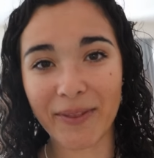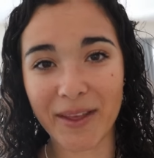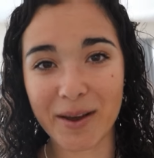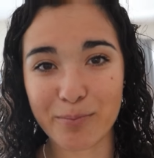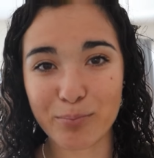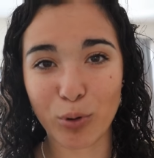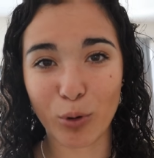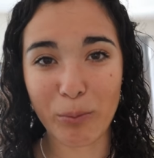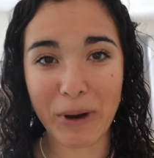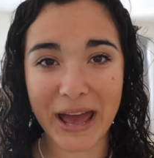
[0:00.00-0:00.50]
then
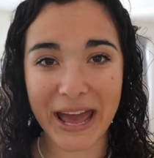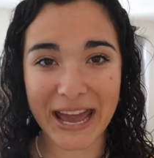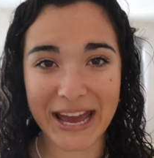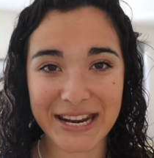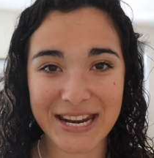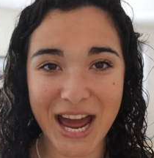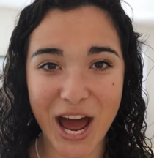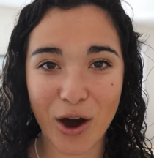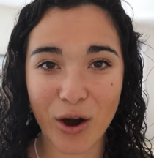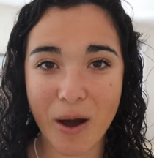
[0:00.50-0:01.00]
like pull my
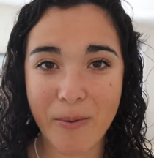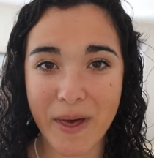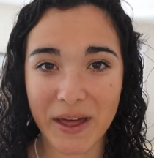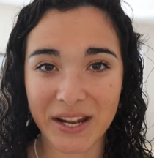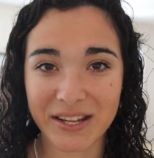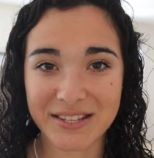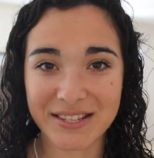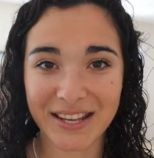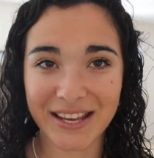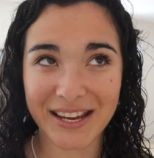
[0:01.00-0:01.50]
hand out, and
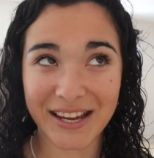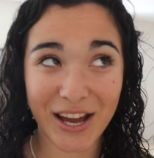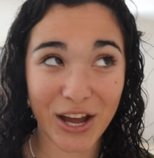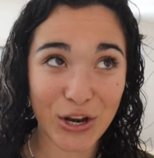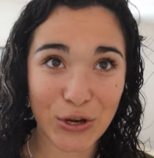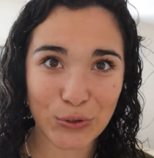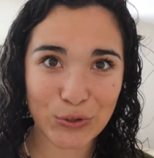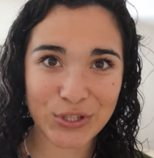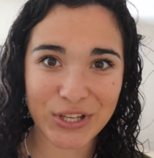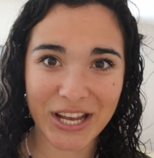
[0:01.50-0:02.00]
then it's like
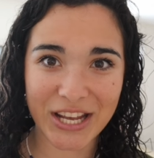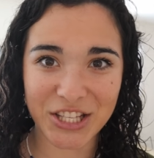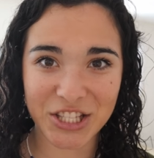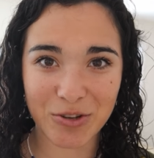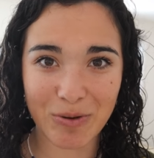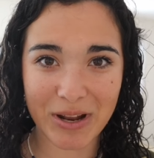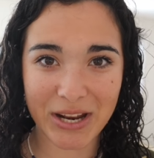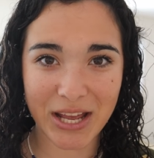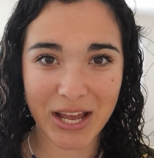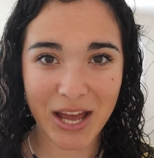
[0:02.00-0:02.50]
a new scene.
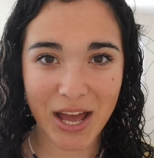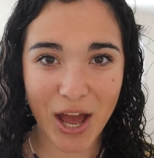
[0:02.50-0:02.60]
So ready.